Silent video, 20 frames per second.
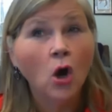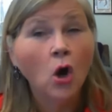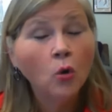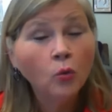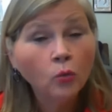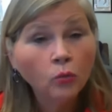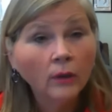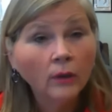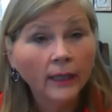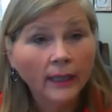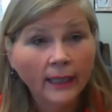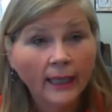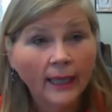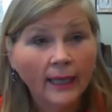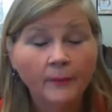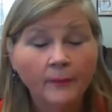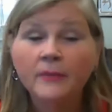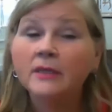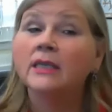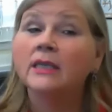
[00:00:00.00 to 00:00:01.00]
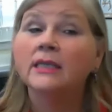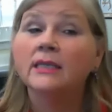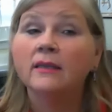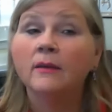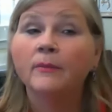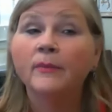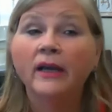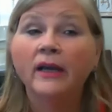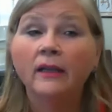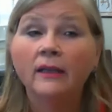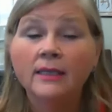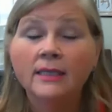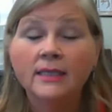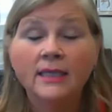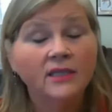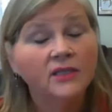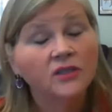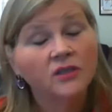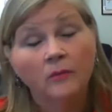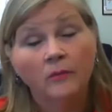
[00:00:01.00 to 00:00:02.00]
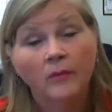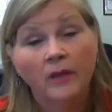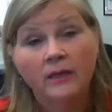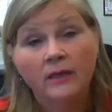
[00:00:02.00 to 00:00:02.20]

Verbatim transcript: only campuses in the Maryland system.